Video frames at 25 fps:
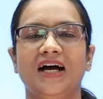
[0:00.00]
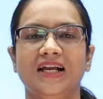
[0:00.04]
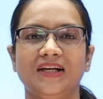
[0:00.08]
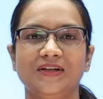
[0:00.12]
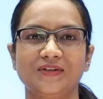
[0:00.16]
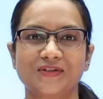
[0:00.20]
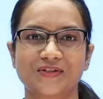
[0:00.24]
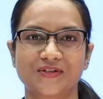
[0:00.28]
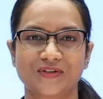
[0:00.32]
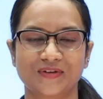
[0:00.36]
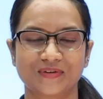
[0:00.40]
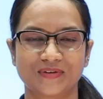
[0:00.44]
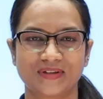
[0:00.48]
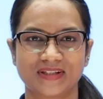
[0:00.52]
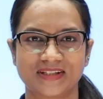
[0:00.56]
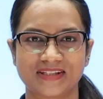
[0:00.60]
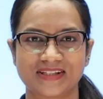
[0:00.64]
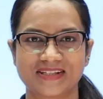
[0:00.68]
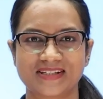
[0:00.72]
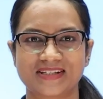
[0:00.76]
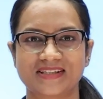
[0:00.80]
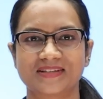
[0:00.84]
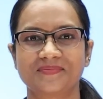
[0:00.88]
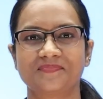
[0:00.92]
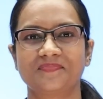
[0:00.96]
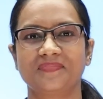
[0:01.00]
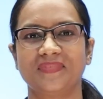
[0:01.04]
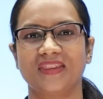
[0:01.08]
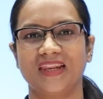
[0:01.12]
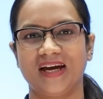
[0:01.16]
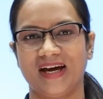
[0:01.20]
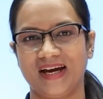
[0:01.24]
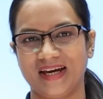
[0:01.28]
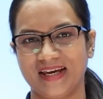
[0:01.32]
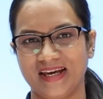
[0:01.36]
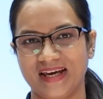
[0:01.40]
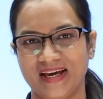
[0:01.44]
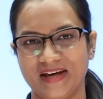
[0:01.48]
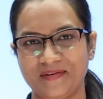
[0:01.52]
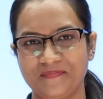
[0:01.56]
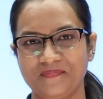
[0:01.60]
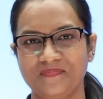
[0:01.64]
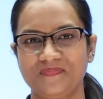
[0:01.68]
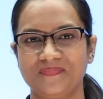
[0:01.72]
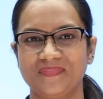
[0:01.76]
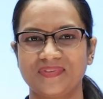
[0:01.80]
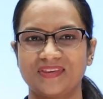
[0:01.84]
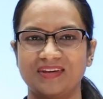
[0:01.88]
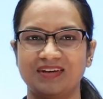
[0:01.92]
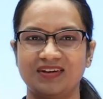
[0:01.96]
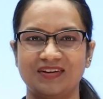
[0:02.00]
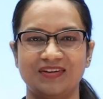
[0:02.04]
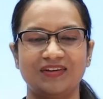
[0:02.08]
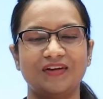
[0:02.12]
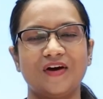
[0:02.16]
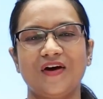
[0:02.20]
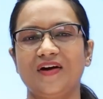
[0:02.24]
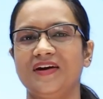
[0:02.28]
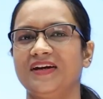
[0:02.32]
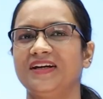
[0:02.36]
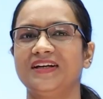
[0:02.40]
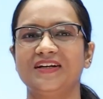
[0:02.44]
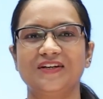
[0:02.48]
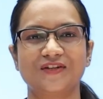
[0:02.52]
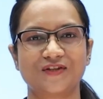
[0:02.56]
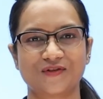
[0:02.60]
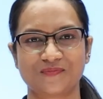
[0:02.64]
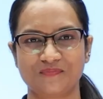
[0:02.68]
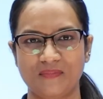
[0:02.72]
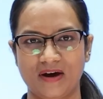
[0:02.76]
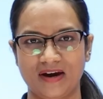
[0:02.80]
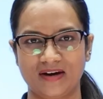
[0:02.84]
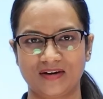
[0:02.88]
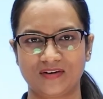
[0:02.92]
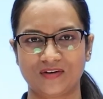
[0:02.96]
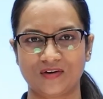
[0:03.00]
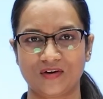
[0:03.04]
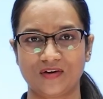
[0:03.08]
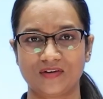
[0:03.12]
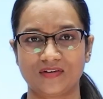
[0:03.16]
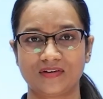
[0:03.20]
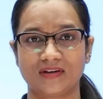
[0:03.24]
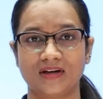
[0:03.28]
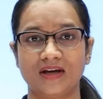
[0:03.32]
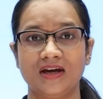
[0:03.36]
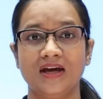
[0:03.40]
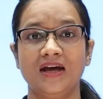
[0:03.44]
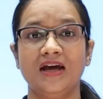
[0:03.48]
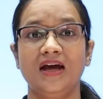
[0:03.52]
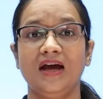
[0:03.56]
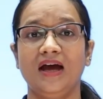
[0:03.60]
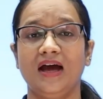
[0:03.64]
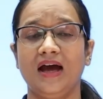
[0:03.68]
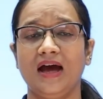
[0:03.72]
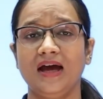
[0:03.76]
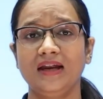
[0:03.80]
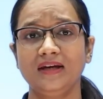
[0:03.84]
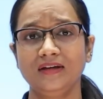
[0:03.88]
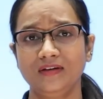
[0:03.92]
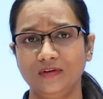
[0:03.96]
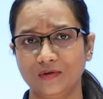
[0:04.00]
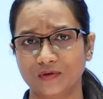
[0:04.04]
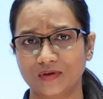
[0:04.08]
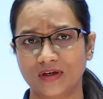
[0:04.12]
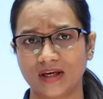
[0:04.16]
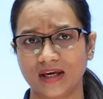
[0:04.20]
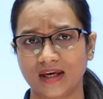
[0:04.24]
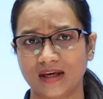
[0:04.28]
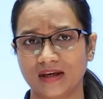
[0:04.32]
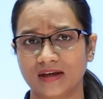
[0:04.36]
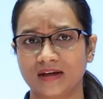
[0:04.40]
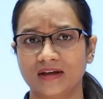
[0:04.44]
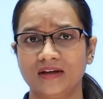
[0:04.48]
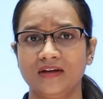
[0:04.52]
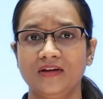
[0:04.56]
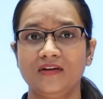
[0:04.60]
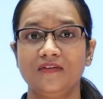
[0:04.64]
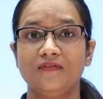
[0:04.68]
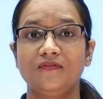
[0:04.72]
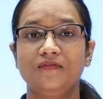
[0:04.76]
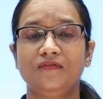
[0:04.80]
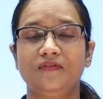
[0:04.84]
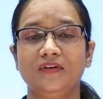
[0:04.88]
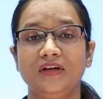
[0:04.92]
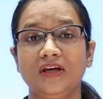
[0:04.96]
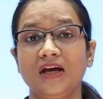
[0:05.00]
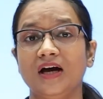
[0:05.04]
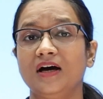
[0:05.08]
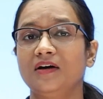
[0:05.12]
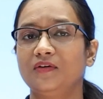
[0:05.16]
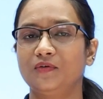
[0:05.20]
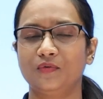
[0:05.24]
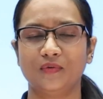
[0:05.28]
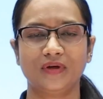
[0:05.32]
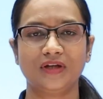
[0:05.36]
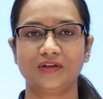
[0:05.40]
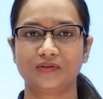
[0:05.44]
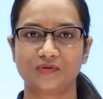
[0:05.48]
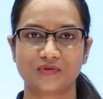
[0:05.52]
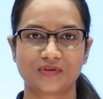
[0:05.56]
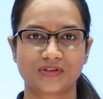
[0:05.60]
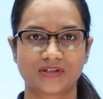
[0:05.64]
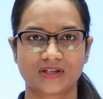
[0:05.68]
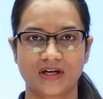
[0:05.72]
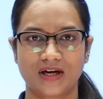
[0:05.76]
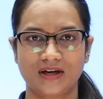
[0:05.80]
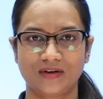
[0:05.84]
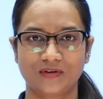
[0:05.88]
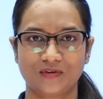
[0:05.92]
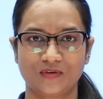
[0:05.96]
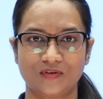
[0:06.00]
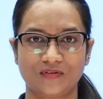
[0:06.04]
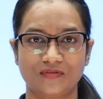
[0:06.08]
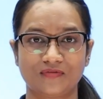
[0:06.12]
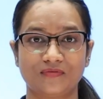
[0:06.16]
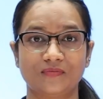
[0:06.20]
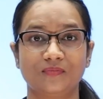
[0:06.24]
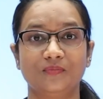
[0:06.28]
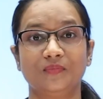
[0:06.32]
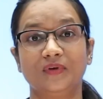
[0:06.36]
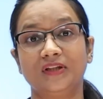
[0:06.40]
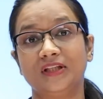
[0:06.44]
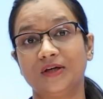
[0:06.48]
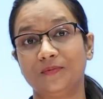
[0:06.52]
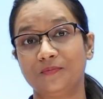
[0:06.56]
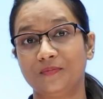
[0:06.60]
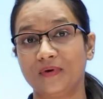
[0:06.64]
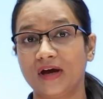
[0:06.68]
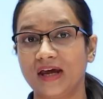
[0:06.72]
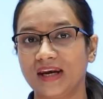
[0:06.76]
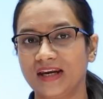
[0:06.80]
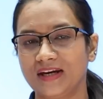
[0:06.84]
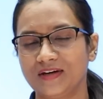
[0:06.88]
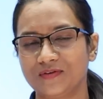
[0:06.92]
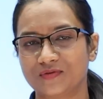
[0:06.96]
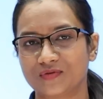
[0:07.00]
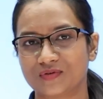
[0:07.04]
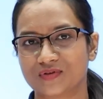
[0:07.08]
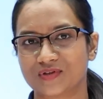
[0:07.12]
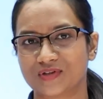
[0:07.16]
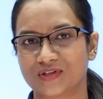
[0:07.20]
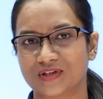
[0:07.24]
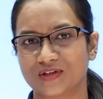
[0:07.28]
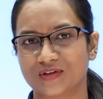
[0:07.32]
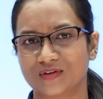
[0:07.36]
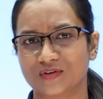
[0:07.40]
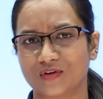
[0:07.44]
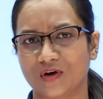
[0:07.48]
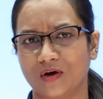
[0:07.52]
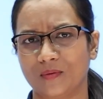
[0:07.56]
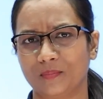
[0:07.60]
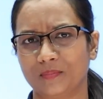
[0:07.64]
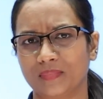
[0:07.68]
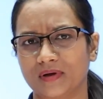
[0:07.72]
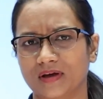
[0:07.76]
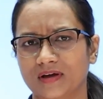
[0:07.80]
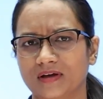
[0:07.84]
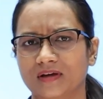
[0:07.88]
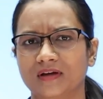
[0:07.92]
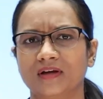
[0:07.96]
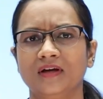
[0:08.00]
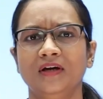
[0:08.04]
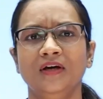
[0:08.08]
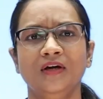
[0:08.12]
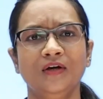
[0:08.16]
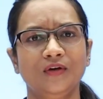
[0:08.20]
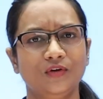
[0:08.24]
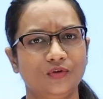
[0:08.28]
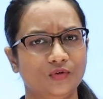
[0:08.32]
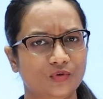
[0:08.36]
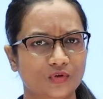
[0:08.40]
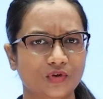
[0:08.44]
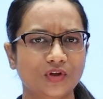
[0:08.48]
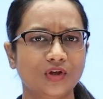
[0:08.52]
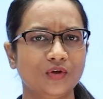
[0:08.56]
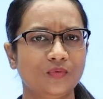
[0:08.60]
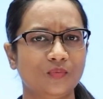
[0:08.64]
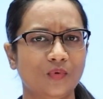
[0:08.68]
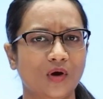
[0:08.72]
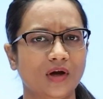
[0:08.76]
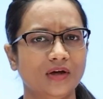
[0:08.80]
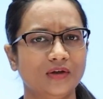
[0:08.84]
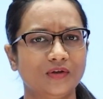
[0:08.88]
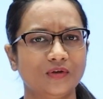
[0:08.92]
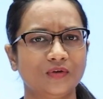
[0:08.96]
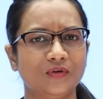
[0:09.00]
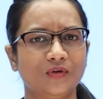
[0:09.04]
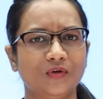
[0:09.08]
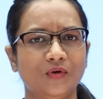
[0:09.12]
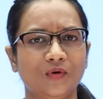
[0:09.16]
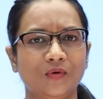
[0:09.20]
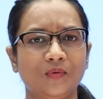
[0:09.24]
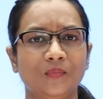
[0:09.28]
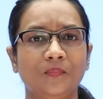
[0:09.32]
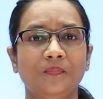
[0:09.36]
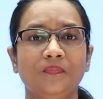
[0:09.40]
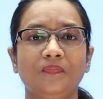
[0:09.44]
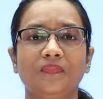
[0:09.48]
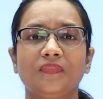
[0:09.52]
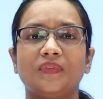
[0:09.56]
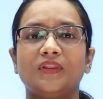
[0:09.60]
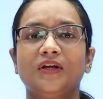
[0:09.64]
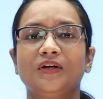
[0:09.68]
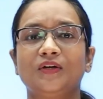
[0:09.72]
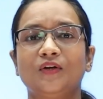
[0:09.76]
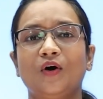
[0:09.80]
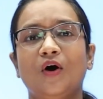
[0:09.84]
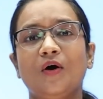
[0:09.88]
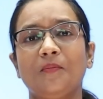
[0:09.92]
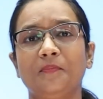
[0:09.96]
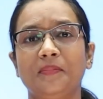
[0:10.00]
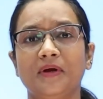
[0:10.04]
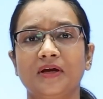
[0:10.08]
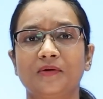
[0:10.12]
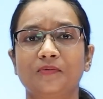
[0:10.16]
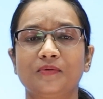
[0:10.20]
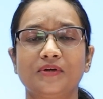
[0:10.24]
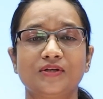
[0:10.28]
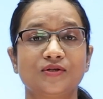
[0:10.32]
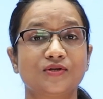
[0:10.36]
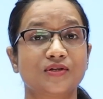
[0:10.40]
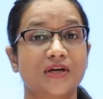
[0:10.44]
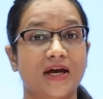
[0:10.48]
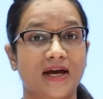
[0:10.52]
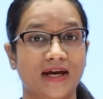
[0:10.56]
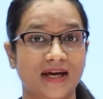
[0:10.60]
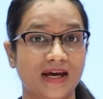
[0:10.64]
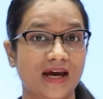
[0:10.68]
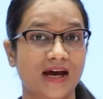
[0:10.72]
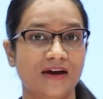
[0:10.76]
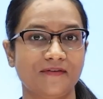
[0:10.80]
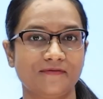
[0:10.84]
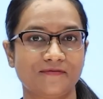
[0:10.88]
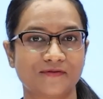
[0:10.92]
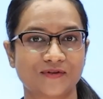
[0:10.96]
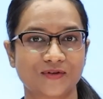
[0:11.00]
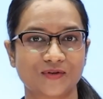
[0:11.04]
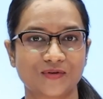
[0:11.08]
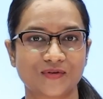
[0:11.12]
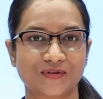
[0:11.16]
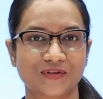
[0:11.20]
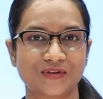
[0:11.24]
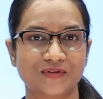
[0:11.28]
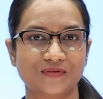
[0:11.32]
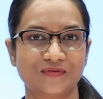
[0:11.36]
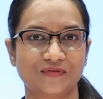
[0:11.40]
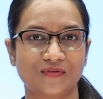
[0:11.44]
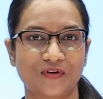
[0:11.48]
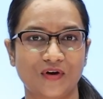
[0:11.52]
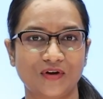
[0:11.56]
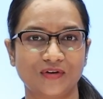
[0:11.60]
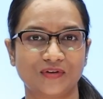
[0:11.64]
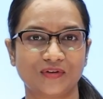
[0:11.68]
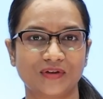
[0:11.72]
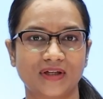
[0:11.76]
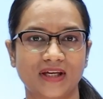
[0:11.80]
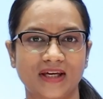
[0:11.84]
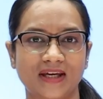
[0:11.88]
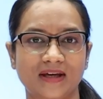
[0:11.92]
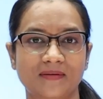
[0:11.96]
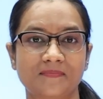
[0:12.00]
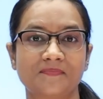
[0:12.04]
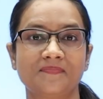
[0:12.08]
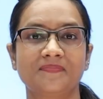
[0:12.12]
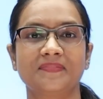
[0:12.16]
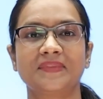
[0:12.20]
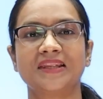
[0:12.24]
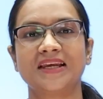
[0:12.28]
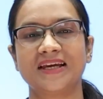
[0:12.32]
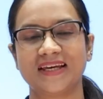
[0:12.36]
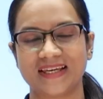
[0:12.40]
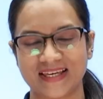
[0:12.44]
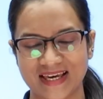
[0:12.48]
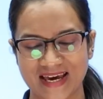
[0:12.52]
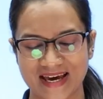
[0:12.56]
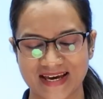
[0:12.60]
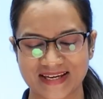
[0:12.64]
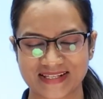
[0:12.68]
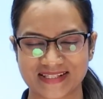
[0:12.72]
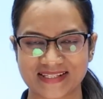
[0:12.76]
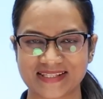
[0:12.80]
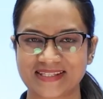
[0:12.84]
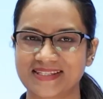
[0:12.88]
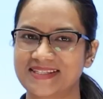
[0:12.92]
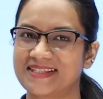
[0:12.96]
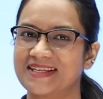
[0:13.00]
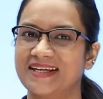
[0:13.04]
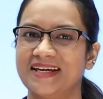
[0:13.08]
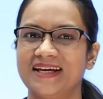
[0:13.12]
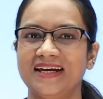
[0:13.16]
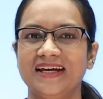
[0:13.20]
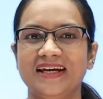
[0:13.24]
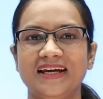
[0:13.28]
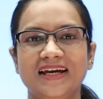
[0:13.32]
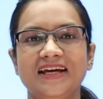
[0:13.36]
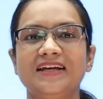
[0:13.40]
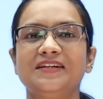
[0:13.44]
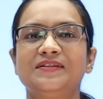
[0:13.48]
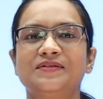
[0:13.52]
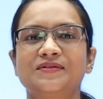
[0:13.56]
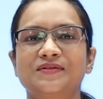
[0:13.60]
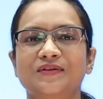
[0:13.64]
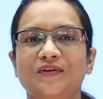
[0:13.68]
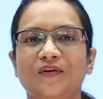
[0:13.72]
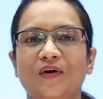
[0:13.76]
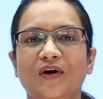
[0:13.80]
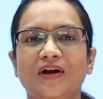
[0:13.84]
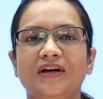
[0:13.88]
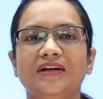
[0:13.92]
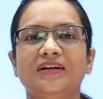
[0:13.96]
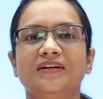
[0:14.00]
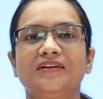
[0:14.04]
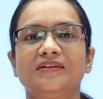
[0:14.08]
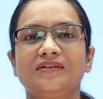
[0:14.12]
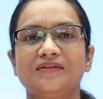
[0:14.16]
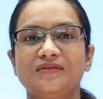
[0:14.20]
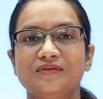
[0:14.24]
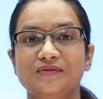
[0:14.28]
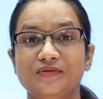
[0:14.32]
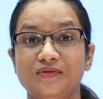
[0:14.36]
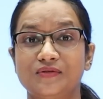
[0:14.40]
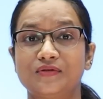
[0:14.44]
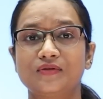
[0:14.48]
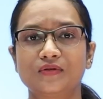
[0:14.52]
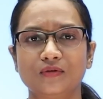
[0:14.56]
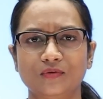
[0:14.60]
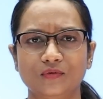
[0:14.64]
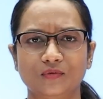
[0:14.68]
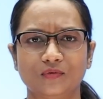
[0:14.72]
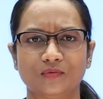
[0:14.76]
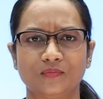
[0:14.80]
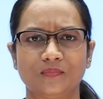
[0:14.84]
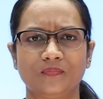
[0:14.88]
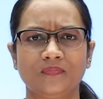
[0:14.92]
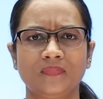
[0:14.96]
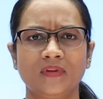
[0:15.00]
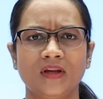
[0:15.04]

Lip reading: Hello students, I am your English mentor and today we are going to start off with a very interesting topic. Do you want to know the topic which I have chosen for today? Yes, it's called zoo.